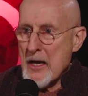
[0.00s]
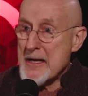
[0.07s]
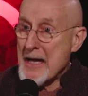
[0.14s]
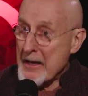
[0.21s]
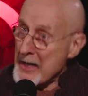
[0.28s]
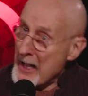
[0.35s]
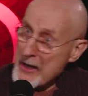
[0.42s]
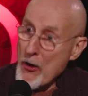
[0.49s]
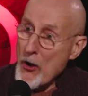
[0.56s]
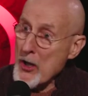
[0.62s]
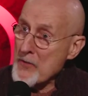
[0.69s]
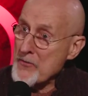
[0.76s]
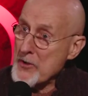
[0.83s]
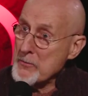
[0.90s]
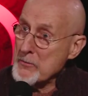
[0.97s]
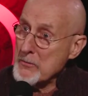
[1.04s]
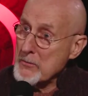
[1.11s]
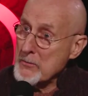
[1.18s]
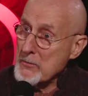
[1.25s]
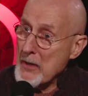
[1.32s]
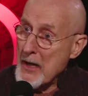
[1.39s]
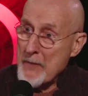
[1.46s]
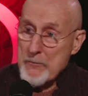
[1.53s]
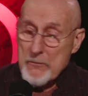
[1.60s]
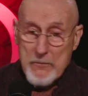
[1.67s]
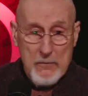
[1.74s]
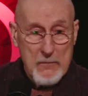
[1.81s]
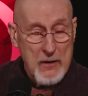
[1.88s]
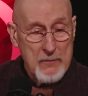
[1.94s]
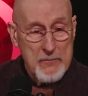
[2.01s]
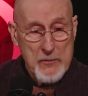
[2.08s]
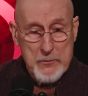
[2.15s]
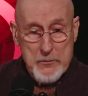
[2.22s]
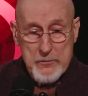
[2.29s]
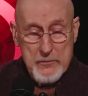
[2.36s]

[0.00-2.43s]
now, not all of them. I'm, I'm a,